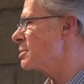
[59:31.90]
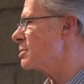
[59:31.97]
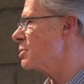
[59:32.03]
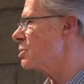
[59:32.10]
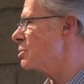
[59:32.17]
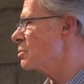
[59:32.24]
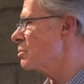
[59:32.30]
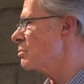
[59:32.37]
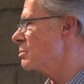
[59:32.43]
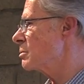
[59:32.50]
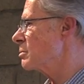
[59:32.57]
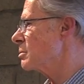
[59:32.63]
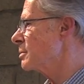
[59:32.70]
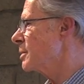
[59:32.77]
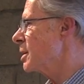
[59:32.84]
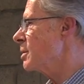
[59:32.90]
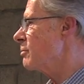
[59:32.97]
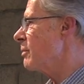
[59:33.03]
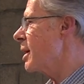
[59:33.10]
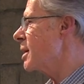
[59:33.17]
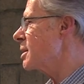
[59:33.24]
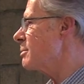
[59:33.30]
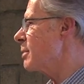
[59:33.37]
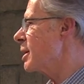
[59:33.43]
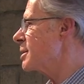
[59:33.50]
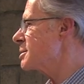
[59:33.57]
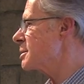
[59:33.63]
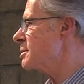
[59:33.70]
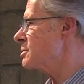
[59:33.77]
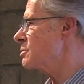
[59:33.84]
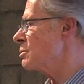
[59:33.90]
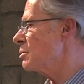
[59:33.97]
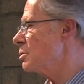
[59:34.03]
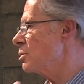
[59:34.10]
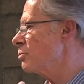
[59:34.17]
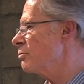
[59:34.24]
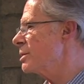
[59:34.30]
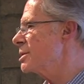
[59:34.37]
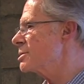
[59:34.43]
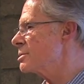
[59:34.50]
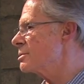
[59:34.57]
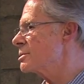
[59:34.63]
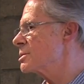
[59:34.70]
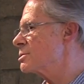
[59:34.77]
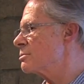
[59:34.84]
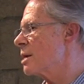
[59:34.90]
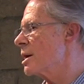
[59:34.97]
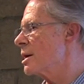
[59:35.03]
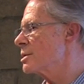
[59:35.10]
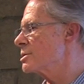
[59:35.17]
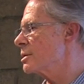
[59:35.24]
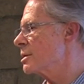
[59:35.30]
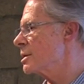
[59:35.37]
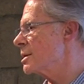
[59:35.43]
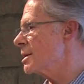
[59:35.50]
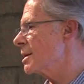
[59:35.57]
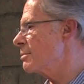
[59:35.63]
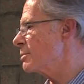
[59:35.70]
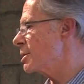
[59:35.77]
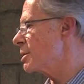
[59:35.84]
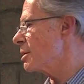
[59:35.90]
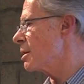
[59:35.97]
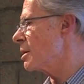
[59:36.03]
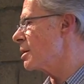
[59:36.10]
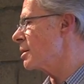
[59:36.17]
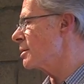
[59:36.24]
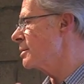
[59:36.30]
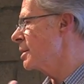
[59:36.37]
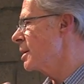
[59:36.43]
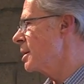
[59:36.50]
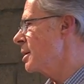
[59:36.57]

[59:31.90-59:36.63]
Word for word: to do randomized controlled research trials on EMDR